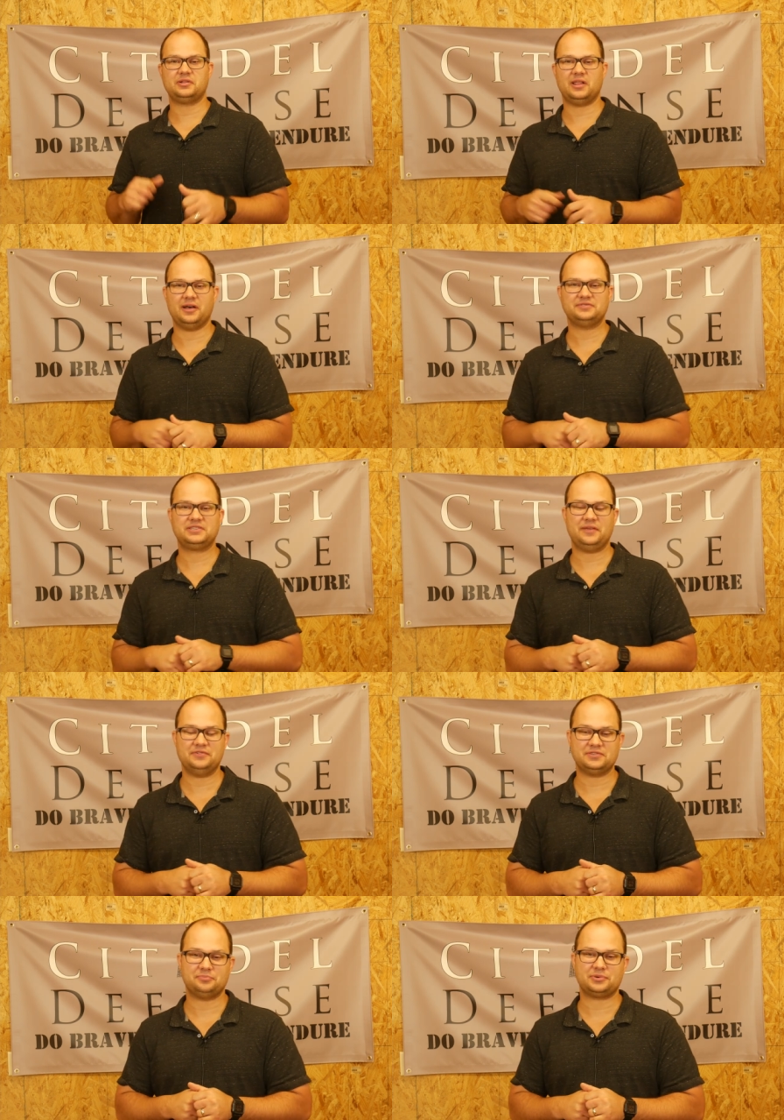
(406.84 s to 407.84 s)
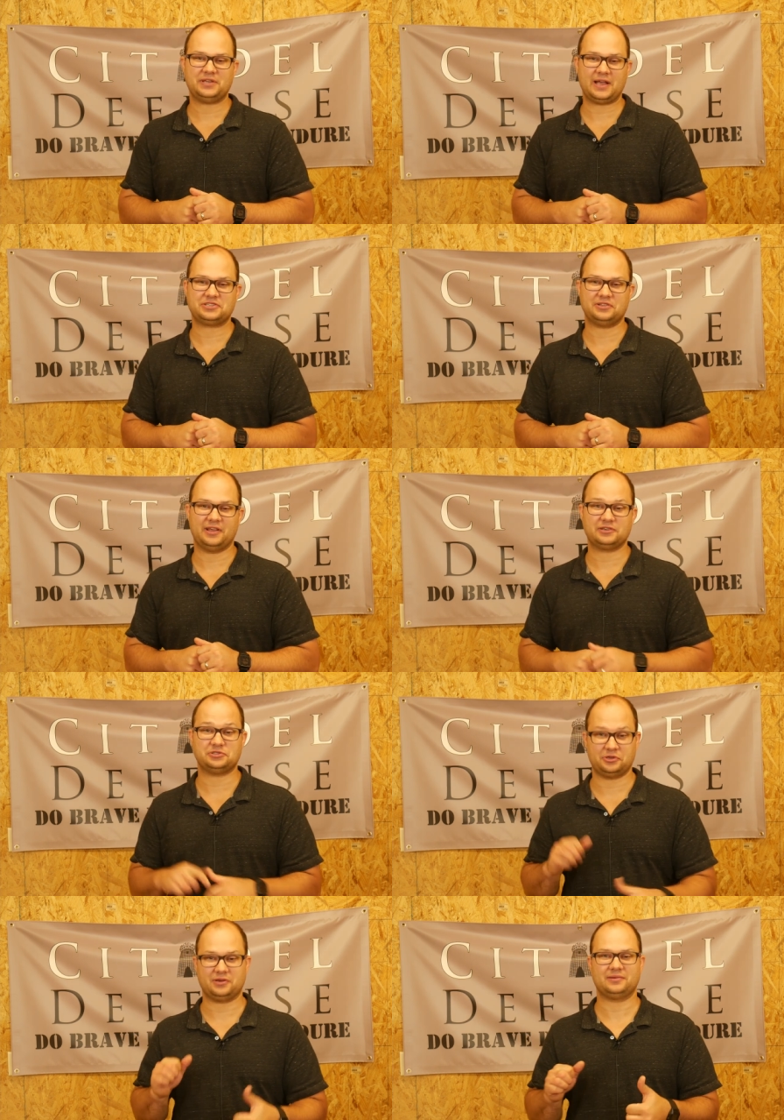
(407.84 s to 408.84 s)
gloves to give you some protection there
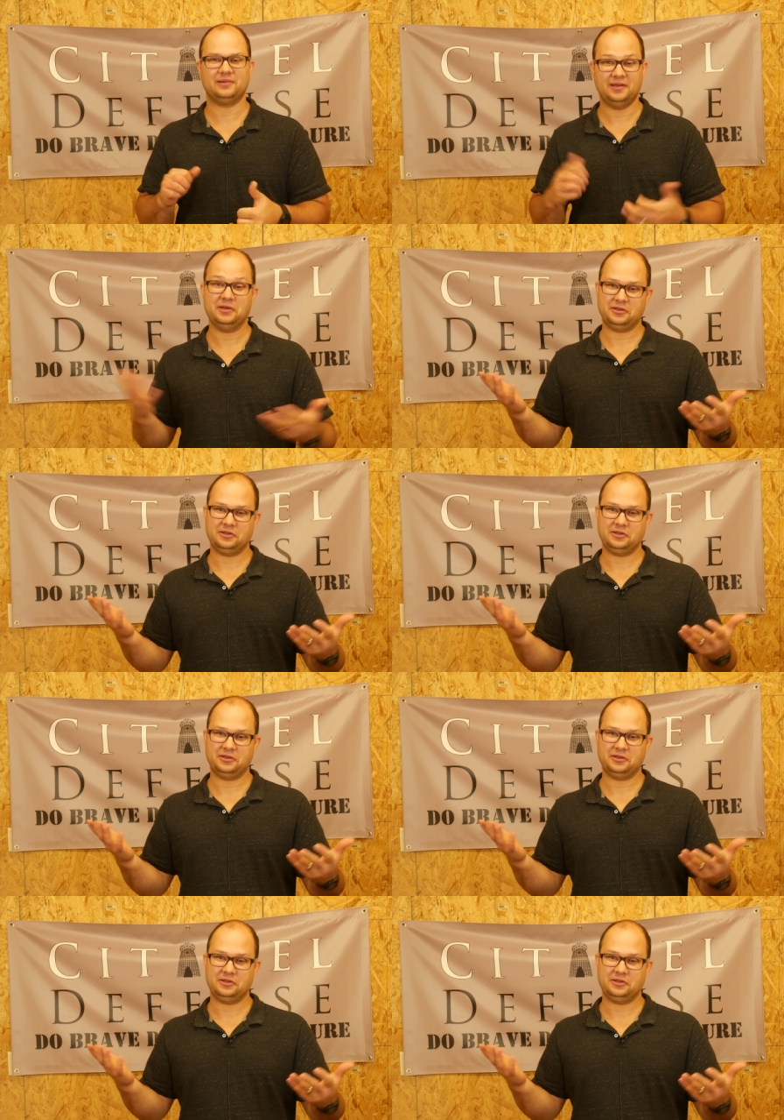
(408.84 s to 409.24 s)
so you can